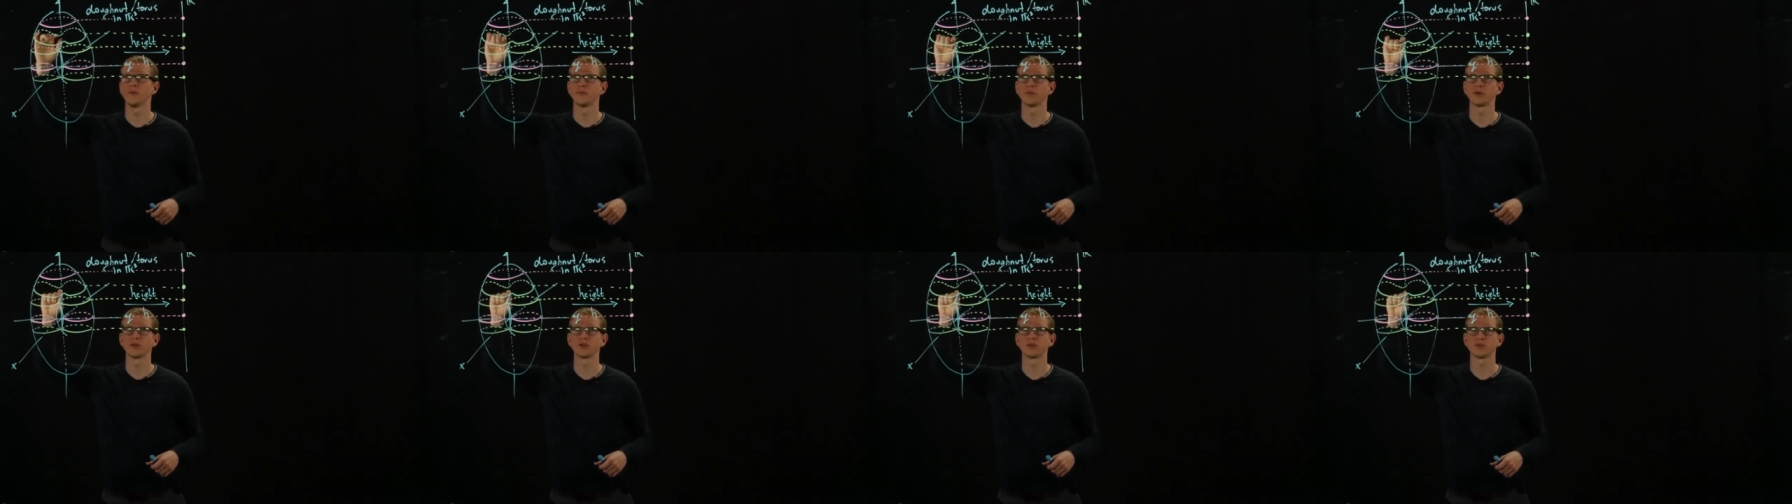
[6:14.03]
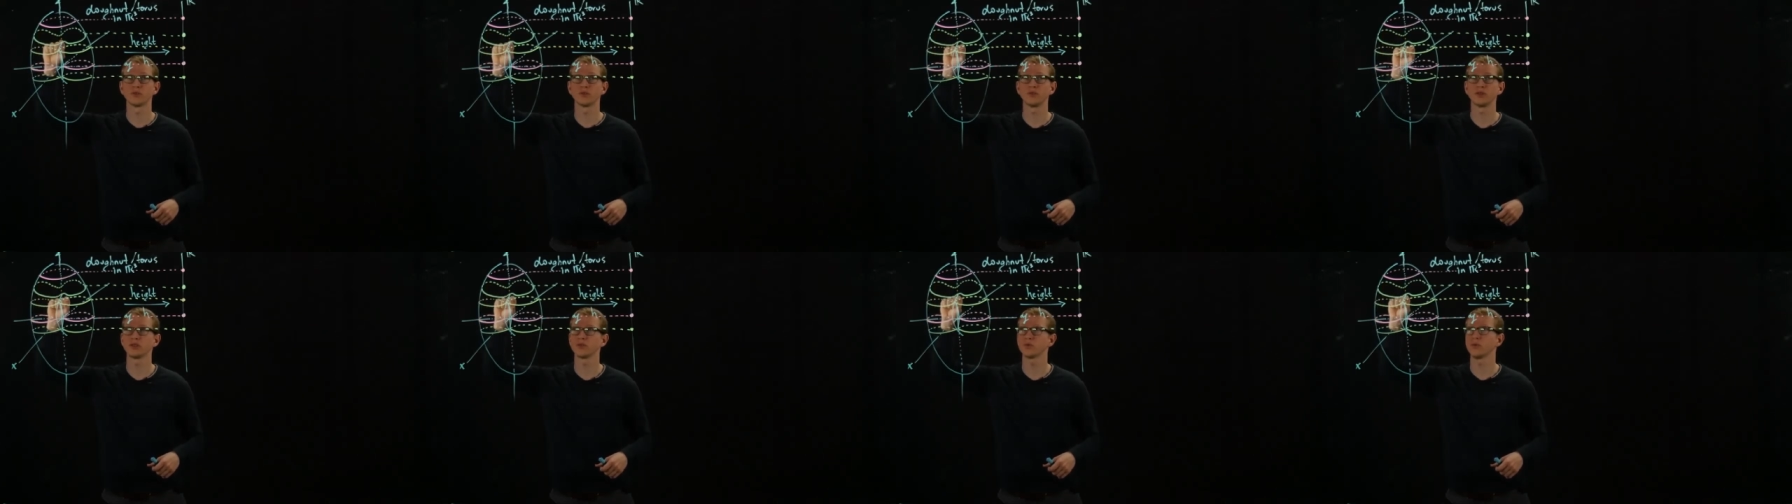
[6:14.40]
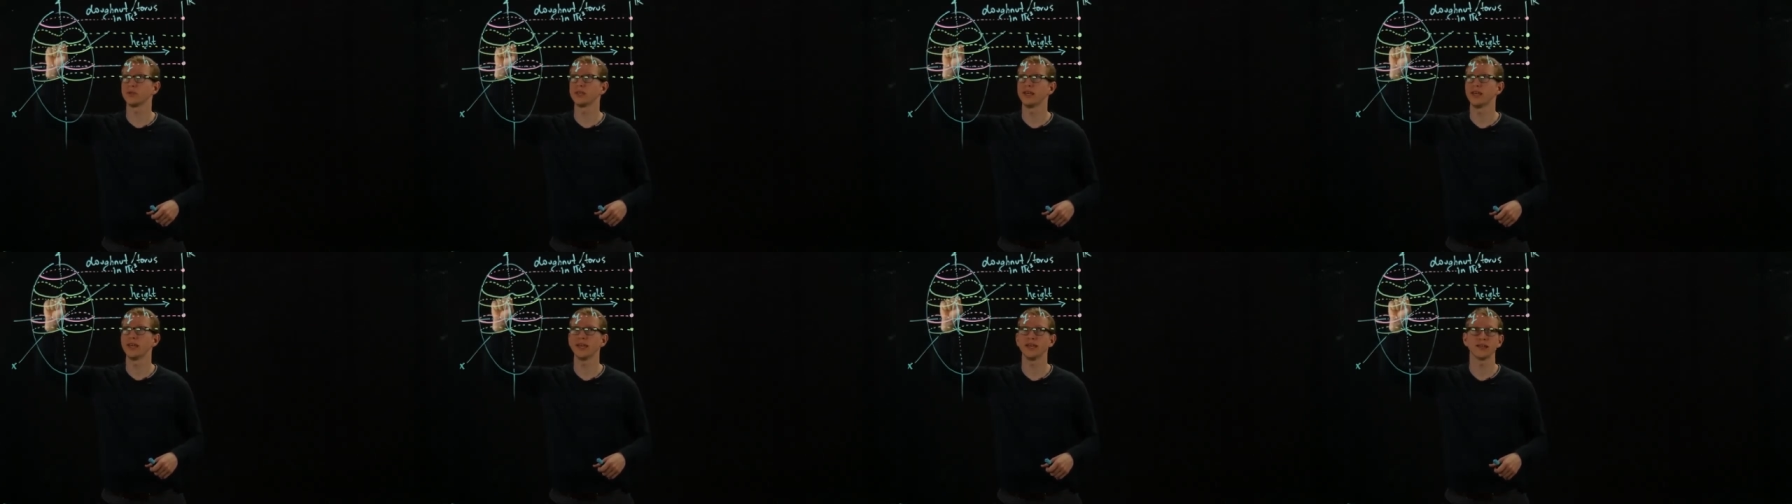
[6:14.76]
but as soon as we
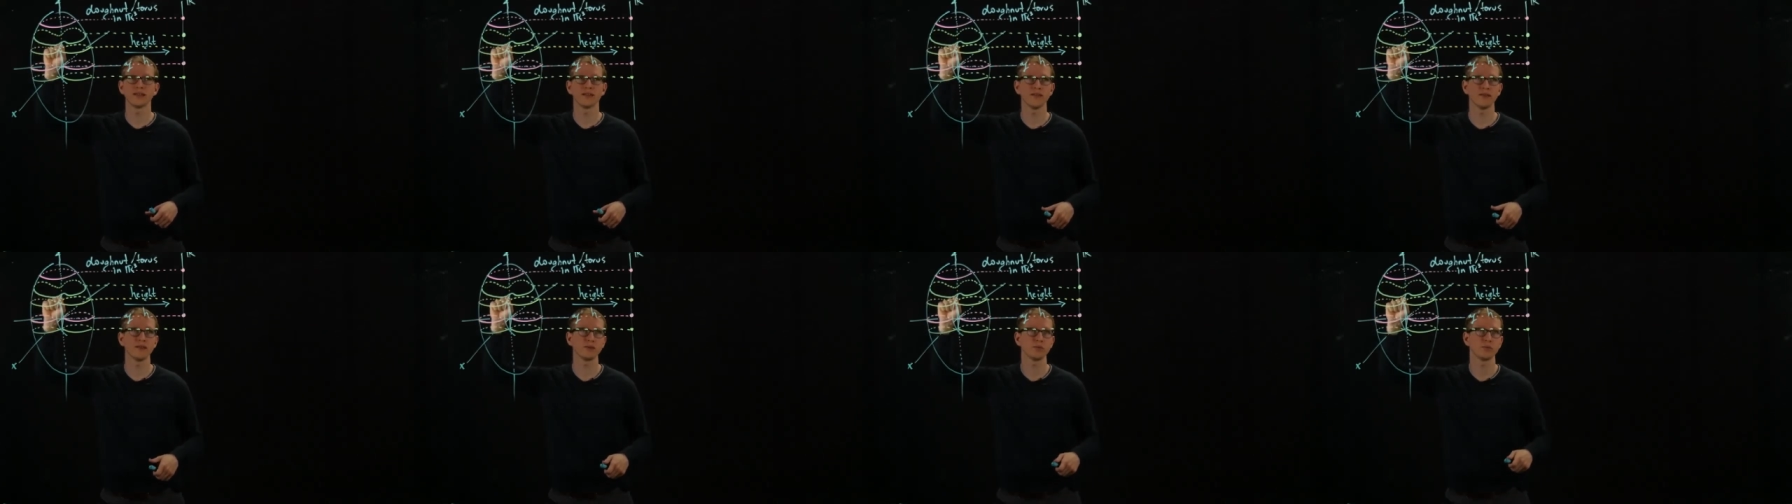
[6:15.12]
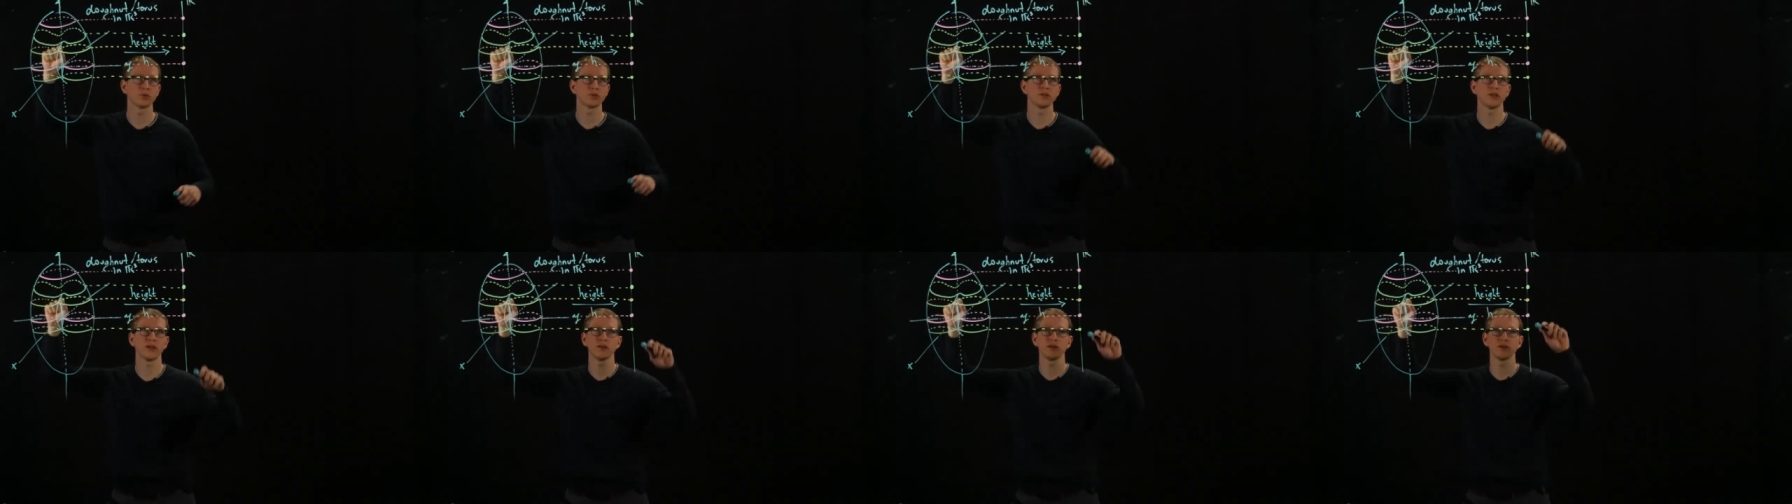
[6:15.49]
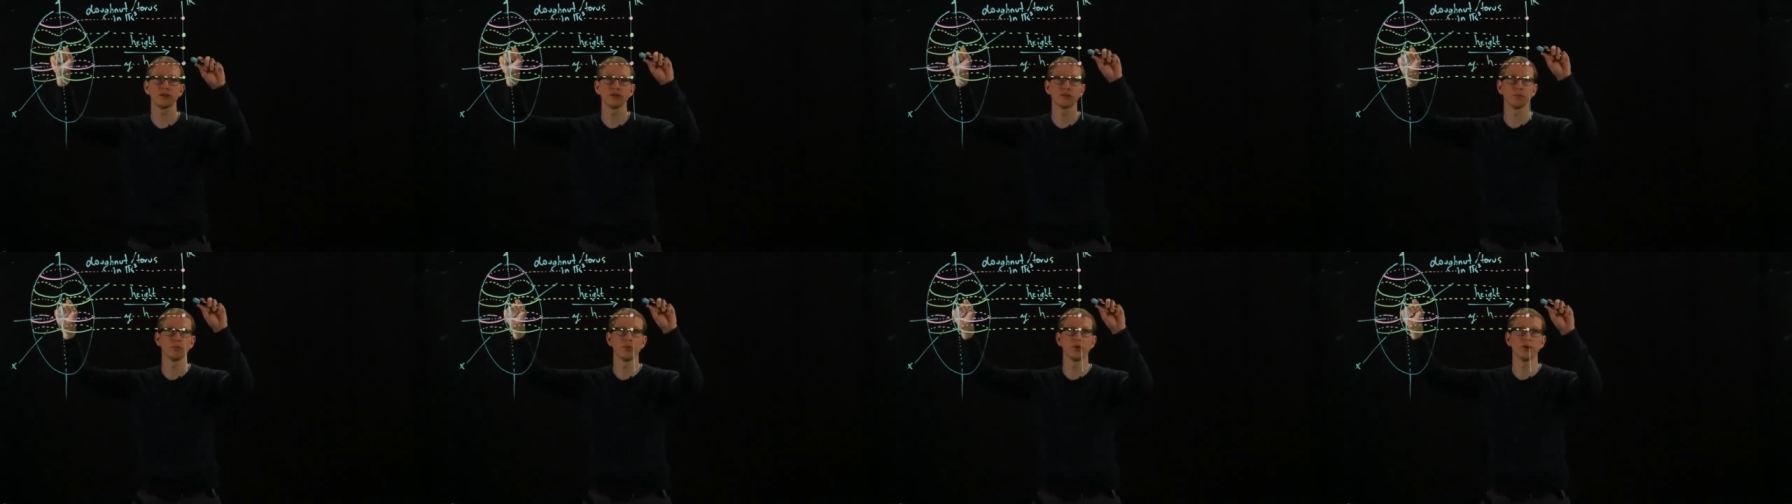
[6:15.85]
hit this
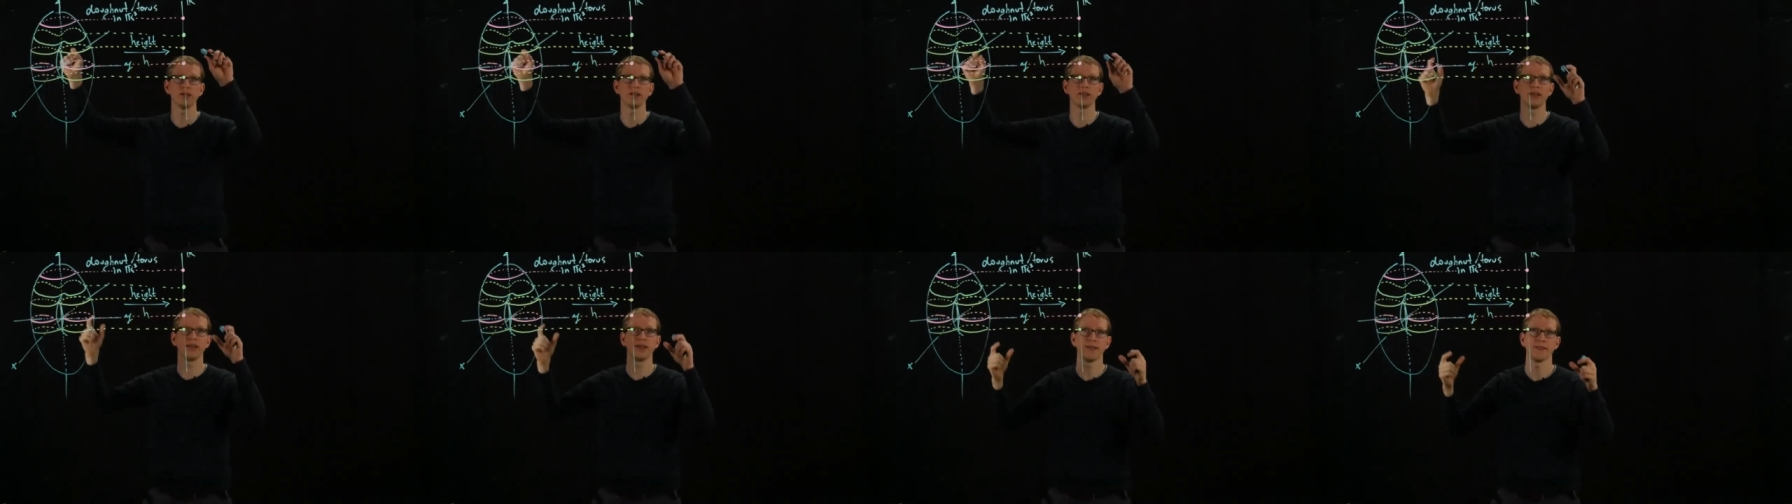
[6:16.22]
particular point